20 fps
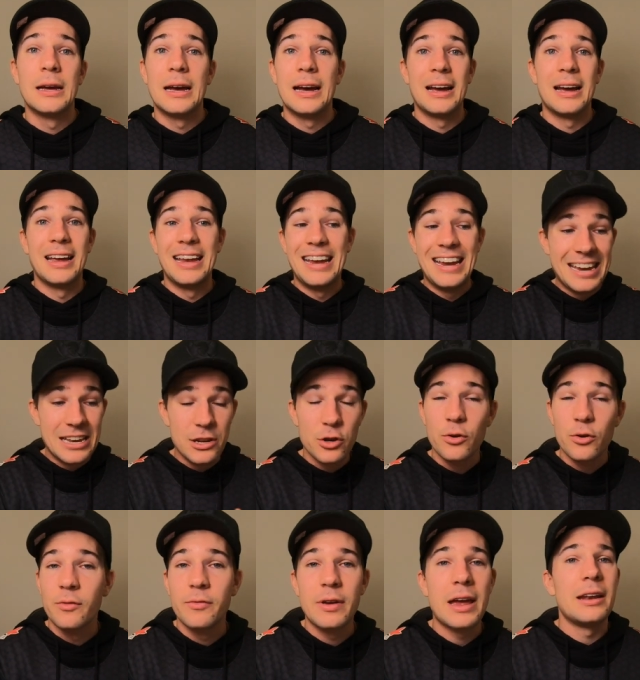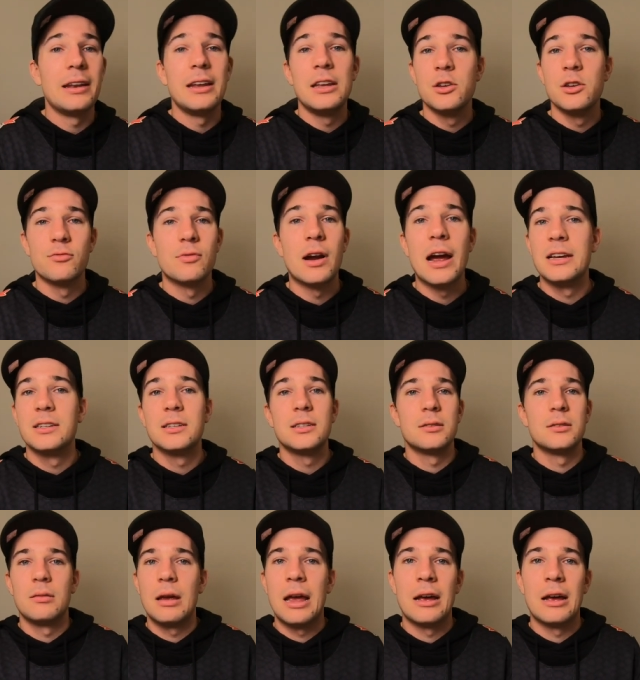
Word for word: uh, in your event, in your race,